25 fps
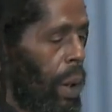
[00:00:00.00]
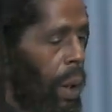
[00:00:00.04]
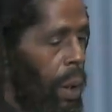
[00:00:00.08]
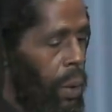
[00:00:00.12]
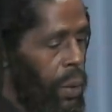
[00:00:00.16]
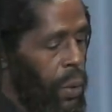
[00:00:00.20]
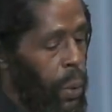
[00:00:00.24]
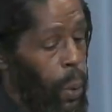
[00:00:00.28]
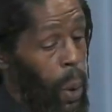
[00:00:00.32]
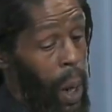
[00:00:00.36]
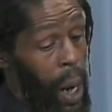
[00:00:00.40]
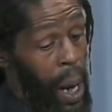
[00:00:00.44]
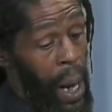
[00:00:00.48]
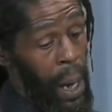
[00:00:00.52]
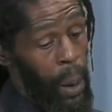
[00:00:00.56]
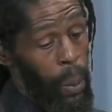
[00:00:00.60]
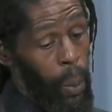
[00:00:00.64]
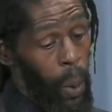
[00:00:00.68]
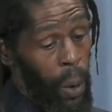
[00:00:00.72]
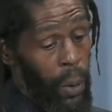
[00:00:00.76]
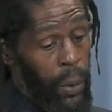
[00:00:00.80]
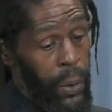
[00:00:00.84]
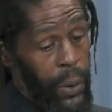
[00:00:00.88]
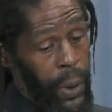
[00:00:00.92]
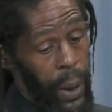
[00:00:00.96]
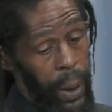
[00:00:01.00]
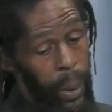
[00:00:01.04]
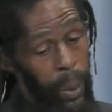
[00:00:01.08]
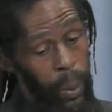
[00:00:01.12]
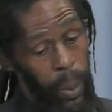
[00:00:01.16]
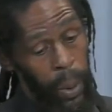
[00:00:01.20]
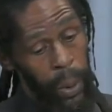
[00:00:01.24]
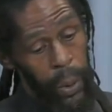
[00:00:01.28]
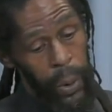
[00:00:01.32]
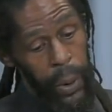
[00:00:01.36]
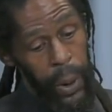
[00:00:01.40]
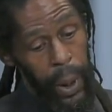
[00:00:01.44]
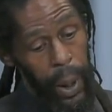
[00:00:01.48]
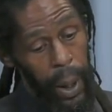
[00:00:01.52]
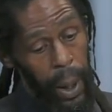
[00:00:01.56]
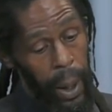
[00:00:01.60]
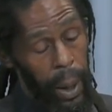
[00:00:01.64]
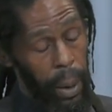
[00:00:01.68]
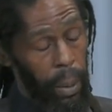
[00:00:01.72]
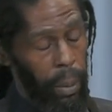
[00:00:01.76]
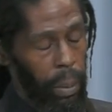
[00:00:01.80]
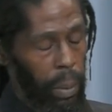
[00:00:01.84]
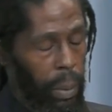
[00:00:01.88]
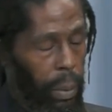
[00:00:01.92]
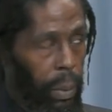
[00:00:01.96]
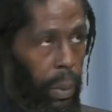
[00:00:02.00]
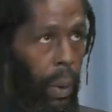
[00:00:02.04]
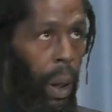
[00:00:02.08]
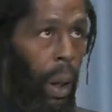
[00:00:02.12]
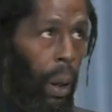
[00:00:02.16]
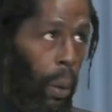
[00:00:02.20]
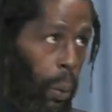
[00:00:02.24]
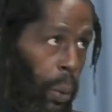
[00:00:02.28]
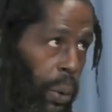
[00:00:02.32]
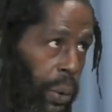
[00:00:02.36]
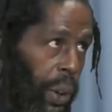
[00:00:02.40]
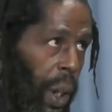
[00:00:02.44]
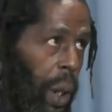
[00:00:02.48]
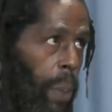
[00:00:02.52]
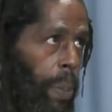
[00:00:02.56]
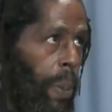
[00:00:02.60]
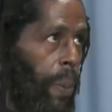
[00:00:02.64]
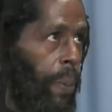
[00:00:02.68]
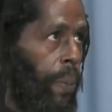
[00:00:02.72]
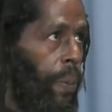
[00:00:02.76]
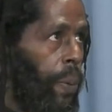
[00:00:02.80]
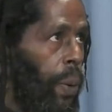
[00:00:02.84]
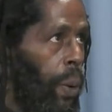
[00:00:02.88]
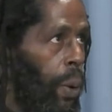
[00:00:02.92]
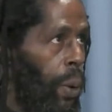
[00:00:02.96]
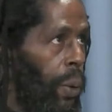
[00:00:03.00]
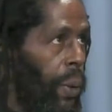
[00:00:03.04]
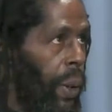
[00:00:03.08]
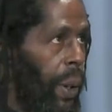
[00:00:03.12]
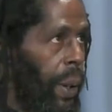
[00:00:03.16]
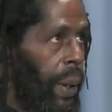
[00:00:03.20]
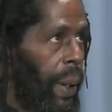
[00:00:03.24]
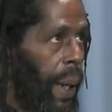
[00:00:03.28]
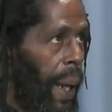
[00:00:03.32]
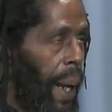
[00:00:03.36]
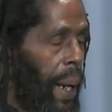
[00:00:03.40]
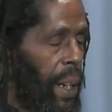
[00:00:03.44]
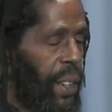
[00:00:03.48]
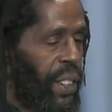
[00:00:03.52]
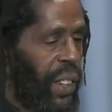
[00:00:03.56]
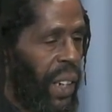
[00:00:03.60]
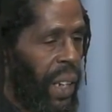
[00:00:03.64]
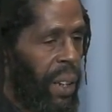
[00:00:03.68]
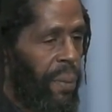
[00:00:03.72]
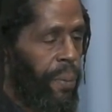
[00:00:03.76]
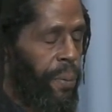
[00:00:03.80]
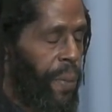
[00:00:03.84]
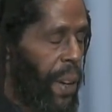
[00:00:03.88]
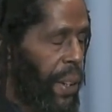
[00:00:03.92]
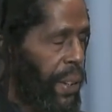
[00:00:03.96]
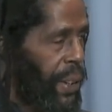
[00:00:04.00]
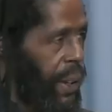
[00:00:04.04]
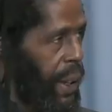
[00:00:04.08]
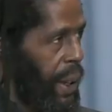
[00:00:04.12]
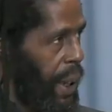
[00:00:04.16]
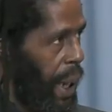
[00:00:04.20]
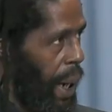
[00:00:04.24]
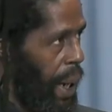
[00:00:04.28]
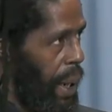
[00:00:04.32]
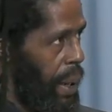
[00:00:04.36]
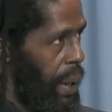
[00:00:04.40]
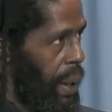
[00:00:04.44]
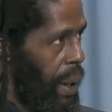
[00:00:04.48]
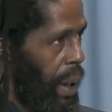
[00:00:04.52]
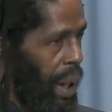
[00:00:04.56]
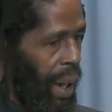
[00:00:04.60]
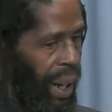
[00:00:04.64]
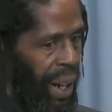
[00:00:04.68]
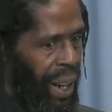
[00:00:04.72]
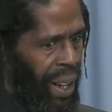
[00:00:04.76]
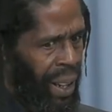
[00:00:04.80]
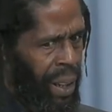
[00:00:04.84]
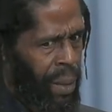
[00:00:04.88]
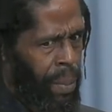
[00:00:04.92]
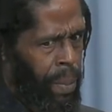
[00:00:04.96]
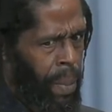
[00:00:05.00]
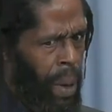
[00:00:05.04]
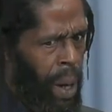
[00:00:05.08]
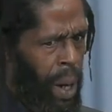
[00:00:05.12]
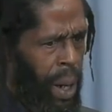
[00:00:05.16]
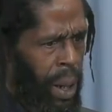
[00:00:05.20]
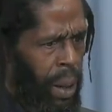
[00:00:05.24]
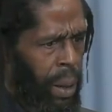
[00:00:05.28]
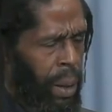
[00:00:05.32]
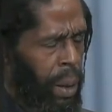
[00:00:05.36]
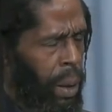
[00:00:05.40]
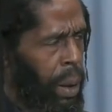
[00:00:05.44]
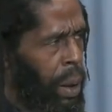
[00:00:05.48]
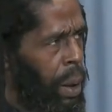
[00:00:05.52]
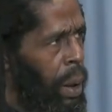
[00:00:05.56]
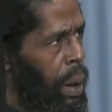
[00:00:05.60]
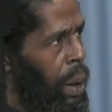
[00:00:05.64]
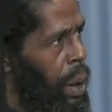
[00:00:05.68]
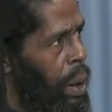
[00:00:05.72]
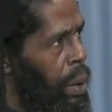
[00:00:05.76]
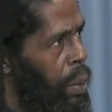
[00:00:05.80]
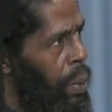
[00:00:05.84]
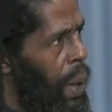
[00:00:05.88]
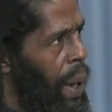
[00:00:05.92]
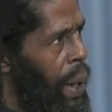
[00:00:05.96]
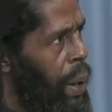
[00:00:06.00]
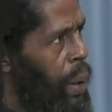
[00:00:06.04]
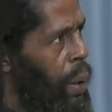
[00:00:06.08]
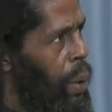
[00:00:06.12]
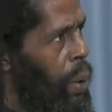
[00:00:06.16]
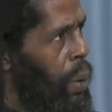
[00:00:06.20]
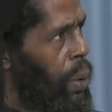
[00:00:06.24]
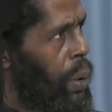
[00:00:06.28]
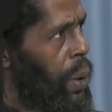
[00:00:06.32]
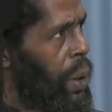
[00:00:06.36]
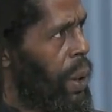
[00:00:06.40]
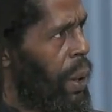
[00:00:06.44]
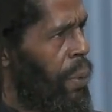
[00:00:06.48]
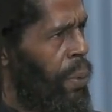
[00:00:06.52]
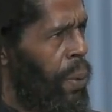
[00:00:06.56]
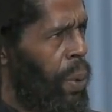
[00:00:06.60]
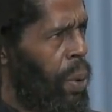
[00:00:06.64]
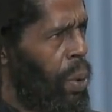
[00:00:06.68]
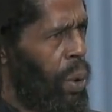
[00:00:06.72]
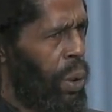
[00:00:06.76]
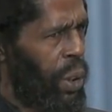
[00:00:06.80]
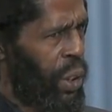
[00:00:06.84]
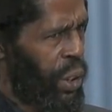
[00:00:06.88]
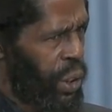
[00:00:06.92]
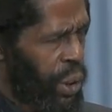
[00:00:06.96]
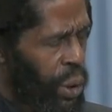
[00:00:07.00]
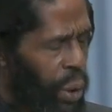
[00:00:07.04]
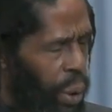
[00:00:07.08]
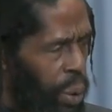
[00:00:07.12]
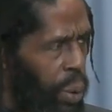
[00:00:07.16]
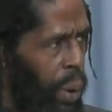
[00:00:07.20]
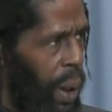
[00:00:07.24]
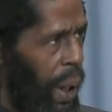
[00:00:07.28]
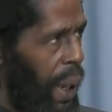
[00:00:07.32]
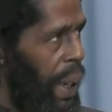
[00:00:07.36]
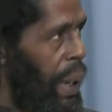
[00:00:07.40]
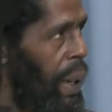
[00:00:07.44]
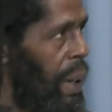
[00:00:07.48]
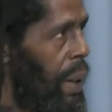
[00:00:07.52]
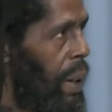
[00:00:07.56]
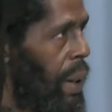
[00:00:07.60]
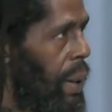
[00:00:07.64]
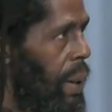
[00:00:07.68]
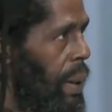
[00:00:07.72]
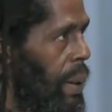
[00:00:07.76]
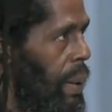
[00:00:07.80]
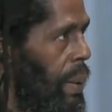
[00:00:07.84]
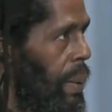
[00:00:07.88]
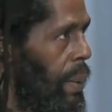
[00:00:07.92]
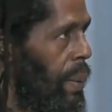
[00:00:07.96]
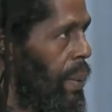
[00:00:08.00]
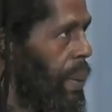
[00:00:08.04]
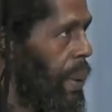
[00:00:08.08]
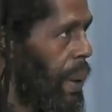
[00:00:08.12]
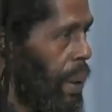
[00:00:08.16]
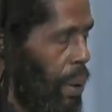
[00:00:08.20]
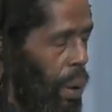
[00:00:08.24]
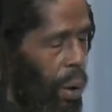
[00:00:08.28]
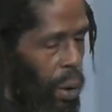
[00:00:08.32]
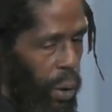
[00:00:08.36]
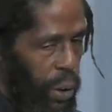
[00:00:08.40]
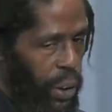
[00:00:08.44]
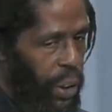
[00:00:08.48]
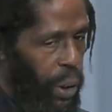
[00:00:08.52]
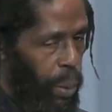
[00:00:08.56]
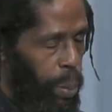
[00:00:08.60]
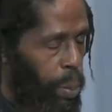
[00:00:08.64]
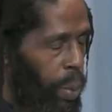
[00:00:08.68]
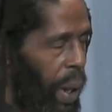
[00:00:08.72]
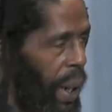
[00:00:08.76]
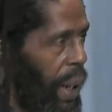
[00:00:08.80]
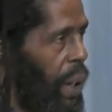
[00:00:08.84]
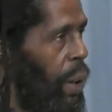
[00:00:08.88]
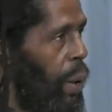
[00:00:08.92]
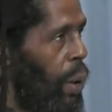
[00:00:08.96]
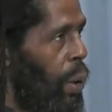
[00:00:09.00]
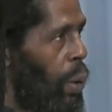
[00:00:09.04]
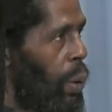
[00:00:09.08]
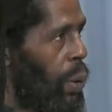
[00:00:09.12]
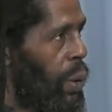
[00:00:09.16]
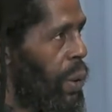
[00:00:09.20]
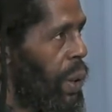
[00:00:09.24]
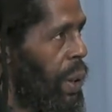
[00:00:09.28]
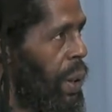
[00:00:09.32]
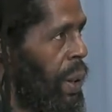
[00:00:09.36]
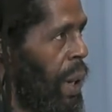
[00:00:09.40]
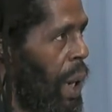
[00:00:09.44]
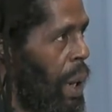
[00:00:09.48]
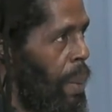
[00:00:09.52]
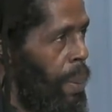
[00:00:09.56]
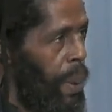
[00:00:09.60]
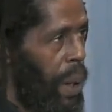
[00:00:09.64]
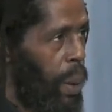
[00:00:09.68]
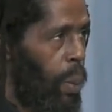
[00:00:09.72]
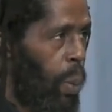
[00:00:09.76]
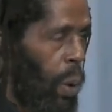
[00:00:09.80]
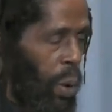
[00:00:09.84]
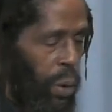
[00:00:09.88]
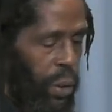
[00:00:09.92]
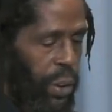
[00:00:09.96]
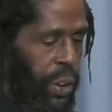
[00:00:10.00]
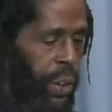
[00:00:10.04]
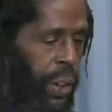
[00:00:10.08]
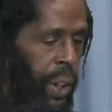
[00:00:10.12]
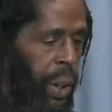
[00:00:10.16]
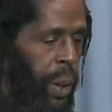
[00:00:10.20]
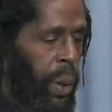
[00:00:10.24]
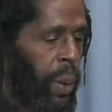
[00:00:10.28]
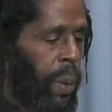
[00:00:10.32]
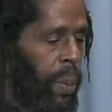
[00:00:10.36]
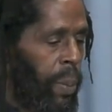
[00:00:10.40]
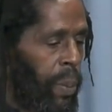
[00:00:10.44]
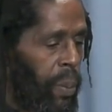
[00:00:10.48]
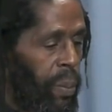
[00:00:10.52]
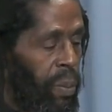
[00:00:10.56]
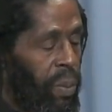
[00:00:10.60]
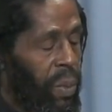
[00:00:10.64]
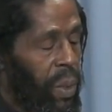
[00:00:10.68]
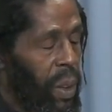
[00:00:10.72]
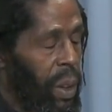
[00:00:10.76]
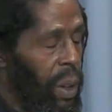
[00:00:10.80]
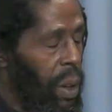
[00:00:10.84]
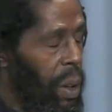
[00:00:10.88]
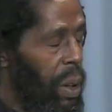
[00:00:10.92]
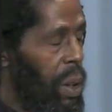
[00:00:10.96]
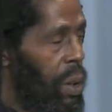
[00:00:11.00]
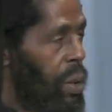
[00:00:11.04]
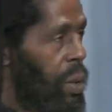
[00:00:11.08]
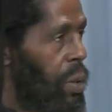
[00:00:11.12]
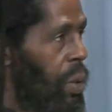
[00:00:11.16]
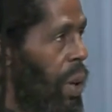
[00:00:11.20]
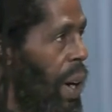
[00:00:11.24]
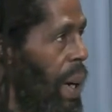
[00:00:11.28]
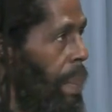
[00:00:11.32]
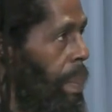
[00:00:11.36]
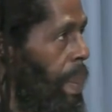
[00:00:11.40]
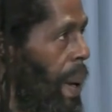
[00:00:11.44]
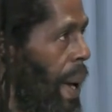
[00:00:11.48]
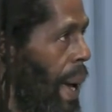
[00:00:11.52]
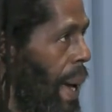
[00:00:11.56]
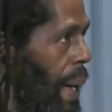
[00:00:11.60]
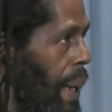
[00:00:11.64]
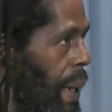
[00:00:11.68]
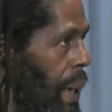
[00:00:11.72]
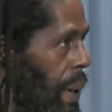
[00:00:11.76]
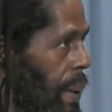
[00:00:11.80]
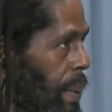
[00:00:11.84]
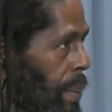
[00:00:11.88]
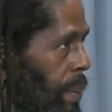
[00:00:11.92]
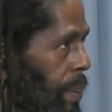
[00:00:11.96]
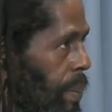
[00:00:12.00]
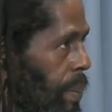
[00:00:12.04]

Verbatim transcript: because what I wanted was uh, was hoping for that they actually investigated the lack of my records because I thought surely there are some records and nobody wants to track back